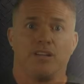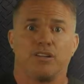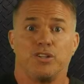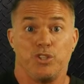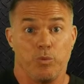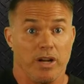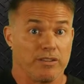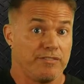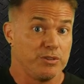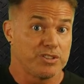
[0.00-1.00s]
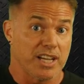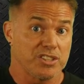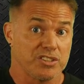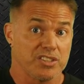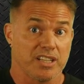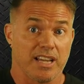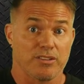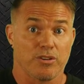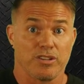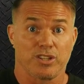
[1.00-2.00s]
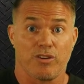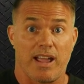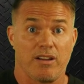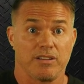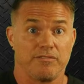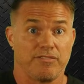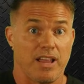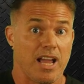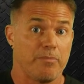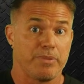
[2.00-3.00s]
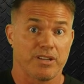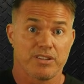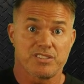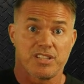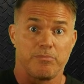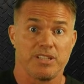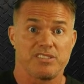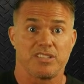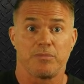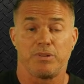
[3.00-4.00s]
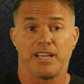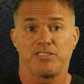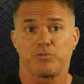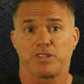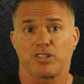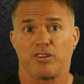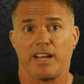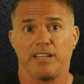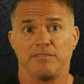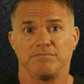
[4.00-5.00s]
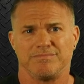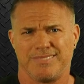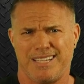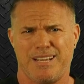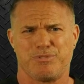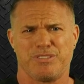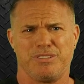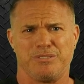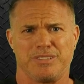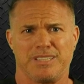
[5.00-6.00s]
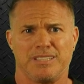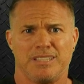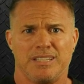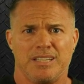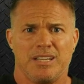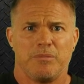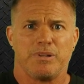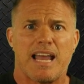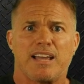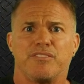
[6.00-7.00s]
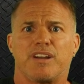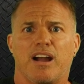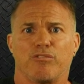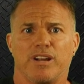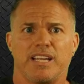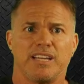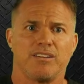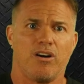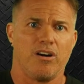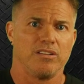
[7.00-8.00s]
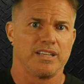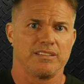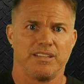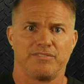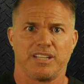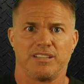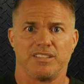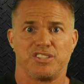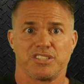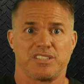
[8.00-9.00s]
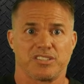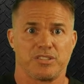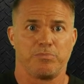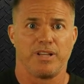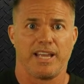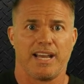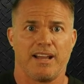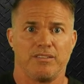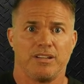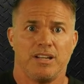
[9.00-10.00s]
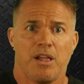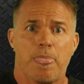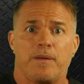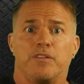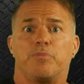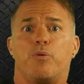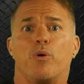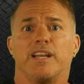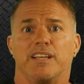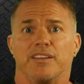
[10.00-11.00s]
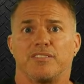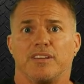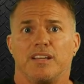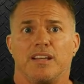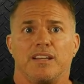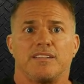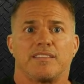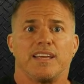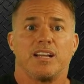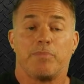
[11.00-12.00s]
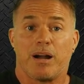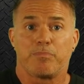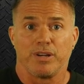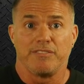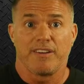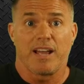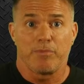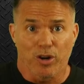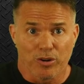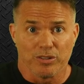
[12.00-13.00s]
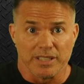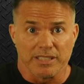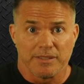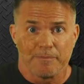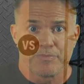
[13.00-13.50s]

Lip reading: Could you weld a few sections together on the ground and fly up bigger assemblies into place with the crane? Absolutely. But now you've got rigging, hauling, lifting, and logistics to plan out. The point is to think about prefab early.